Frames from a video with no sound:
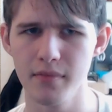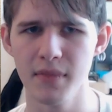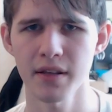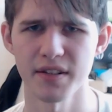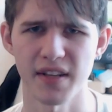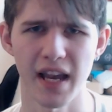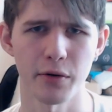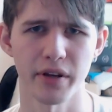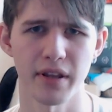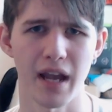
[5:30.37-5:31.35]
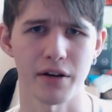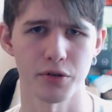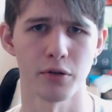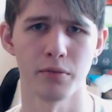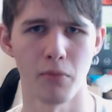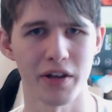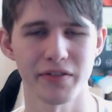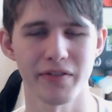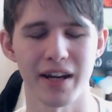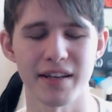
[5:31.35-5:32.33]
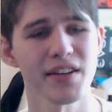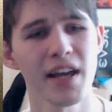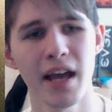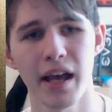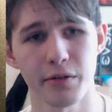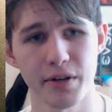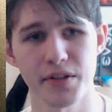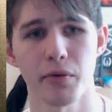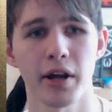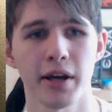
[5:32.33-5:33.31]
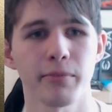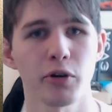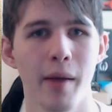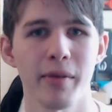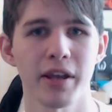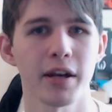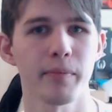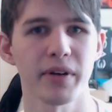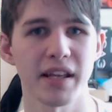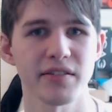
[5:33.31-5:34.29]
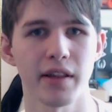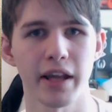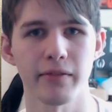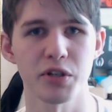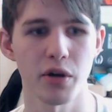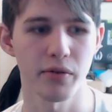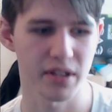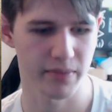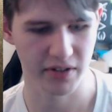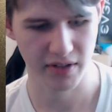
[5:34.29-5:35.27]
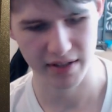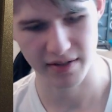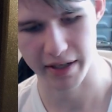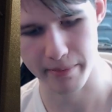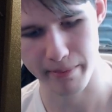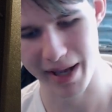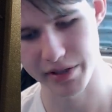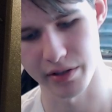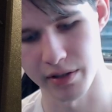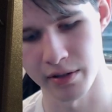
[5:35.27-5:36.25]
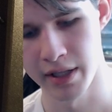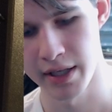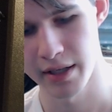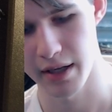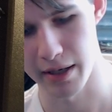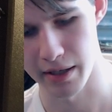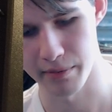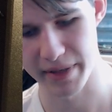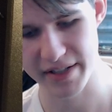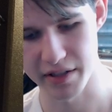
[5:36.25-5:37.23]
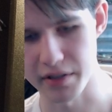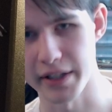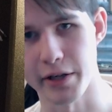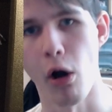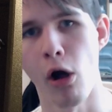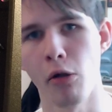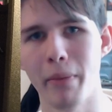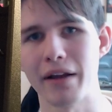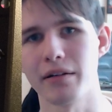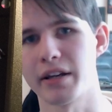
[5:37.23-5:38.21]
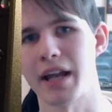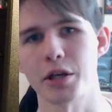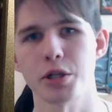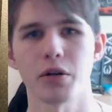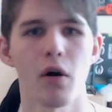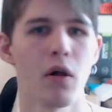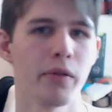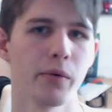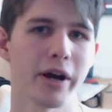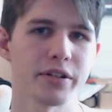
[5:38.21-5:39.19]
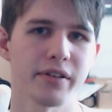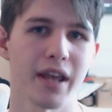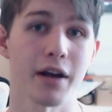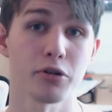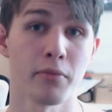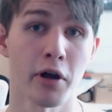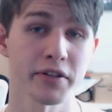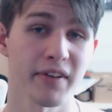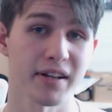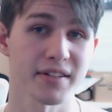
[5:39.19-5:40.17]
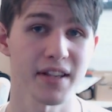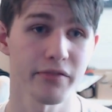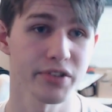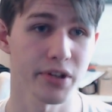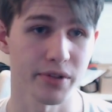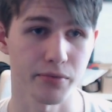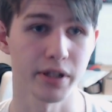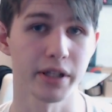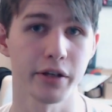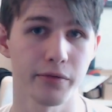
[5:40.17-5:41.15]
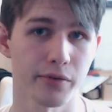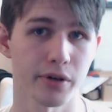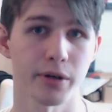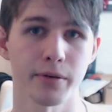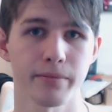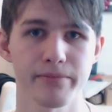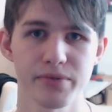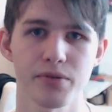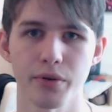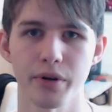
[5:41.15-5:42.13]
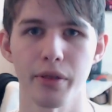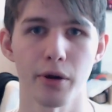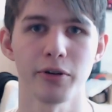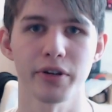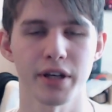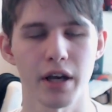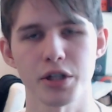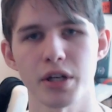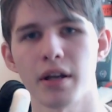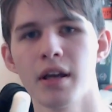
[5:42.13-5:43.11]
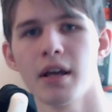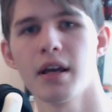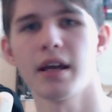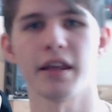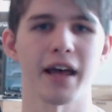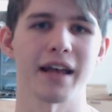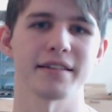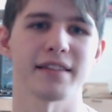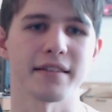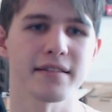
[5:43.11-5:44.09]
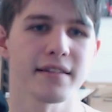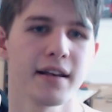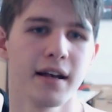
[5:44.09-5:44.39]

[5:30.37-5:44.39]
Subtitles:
the side where the actual MOSFET is. And the reason why I'm cramming it up against the leg of a choke is because that's like a metal, basically an all-metal connection all the way to the actual MOSFET itself, so it's really good for sort of thermal conduction in that sense.